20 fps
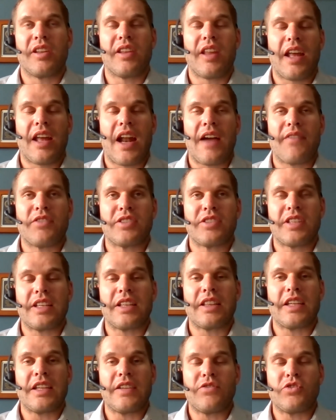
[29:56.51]
then that
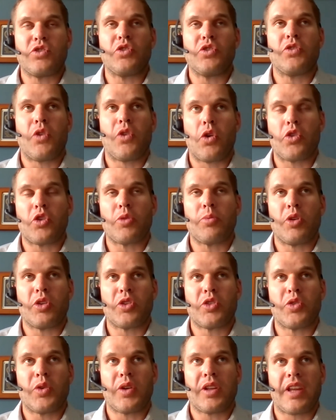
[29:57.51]
obviously leaves you
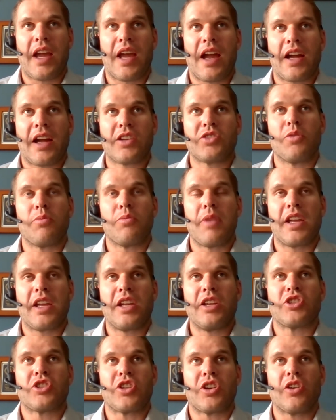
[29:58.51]
vulnerable to attack. So
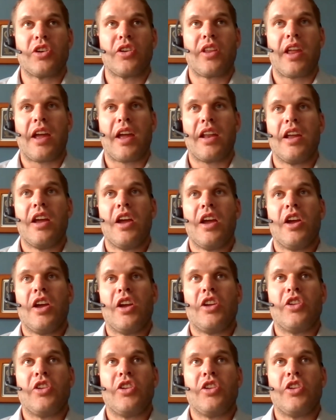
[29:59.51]
making sure that